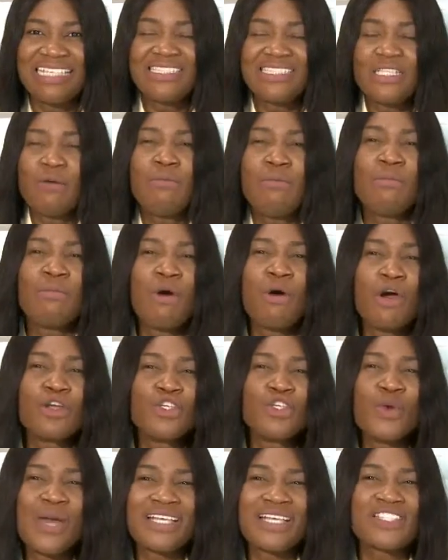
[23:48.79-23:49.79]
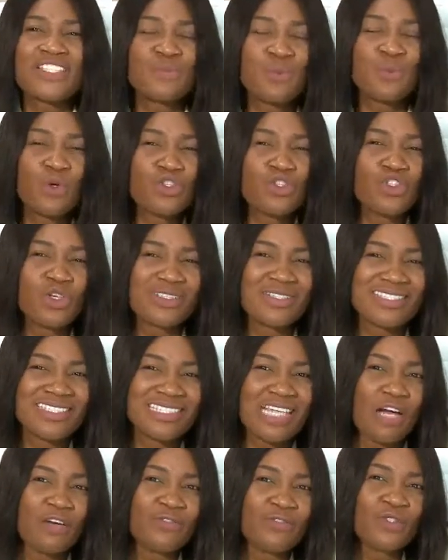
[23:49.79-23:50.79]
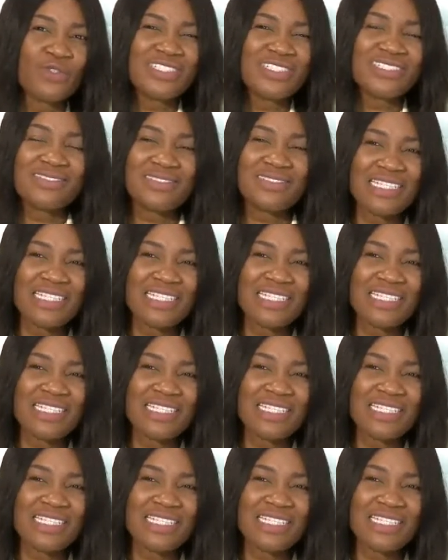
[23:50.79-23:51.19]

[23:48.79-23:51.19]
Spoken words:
the more you expose yourself to the